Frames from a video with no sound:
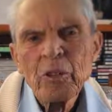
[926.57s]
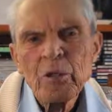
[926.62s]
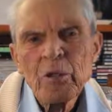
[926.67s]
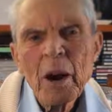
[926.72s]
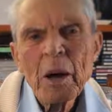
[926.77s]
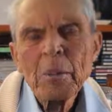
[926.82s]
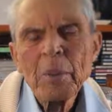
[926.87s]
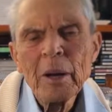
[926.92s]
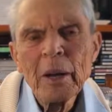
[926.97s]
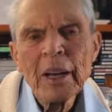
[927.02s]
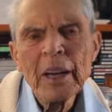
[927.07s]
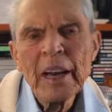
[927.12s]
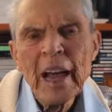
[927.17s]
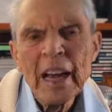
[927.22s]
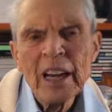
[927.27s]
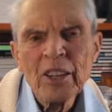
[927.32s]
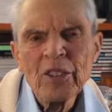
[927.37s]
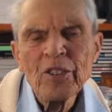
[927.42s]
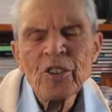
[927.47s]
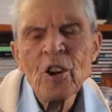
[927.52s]
trouble and
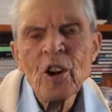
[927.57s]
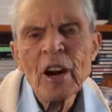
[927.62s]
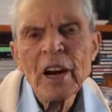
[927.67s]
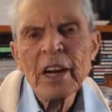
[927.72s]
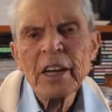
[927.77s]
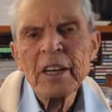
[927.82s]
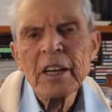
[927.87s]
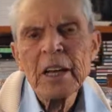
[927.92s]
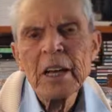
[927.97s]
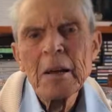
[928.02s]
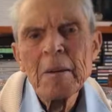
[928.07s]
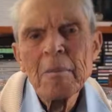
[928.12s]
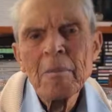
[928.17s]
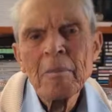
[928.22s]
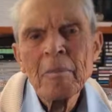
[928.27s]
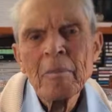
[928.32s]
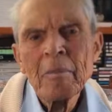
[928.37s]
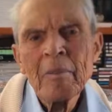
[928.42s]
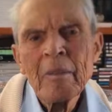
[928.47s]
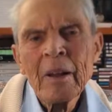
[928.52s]
anxiety,
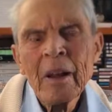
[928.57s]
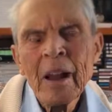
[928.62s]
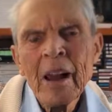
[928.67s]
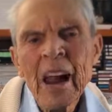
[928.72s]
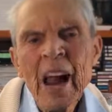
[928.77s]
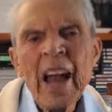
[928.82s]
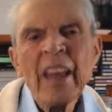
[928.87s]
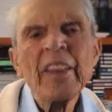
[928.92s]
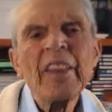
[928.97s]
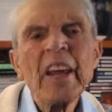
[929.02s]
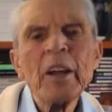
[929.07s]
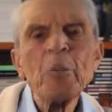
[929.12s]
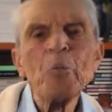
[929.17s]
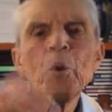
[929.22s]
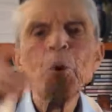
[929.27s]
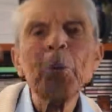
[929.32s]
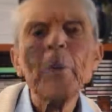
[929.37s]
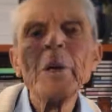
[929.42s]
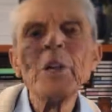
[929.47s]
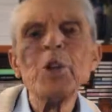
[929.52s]
and
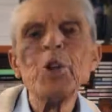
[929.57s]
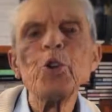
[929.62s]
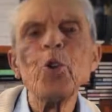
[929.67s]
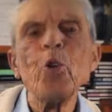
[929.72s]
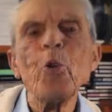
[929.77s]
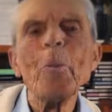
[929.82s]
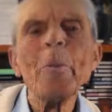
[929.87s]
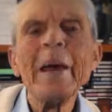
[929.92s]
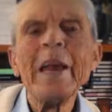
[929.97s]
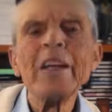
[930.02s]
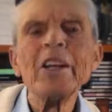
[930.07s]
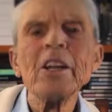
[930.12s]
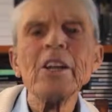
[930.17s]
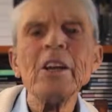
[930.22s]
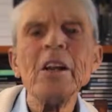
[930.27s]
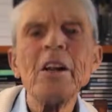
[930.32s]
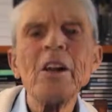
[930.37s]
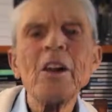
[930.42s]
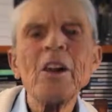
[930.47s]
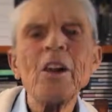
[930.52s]
then would be
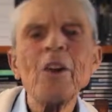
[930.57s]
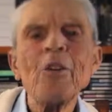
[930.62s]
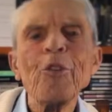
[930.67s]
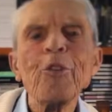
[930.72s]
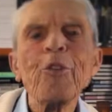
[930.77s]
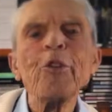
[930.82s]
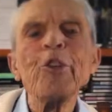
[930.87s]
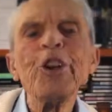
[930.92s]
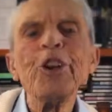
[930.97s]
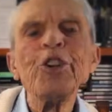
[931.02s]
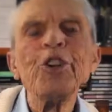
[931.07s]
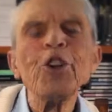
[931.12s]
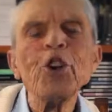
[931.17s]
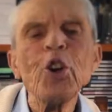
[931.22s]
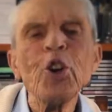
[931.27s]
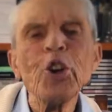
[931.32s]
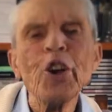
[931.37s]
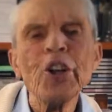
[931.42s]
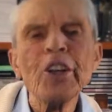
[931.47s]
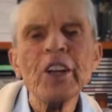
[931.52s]
tormented for
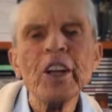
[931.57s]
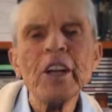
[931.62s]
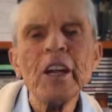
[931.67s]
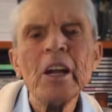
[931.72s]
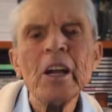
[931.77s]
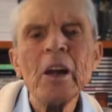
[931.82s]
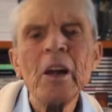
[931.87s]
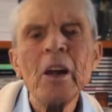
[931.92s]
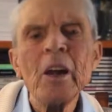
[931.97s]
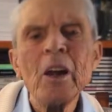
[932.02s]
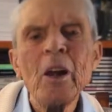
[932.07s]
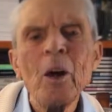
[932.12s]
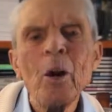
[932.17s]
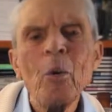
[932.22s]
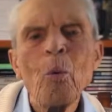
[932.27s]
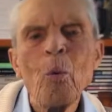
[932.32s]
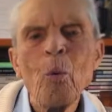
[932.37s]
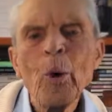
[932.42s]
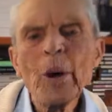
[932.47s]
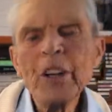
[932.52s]
eternity.
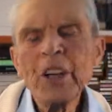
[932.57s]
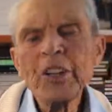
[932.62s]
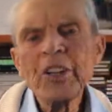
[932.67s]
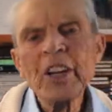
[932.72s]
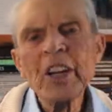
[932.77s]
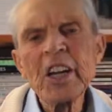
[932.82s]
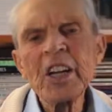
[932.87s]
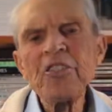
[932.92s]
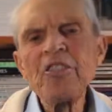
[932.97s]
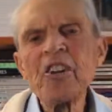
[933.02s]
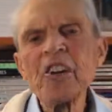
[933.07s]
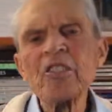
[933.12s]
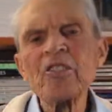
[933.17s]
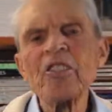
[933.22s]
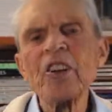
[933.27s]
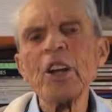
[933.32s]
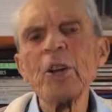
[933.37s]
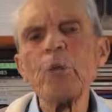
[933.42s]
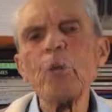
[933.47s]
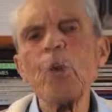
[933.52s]
What a
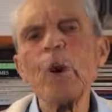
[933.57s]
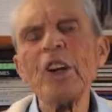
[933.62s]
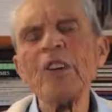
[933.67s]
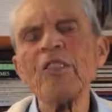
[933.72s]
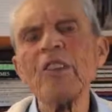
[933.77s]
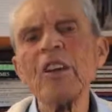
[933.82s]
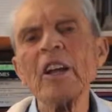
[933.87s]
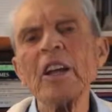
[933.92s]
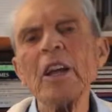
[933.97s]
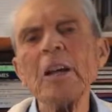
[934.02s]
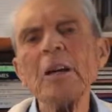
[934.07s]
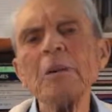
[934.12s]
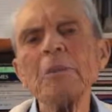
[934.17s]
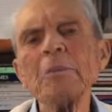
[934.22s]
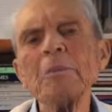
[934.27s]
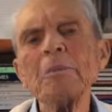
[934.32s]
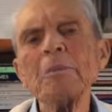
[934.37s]
teaching, said Wesley.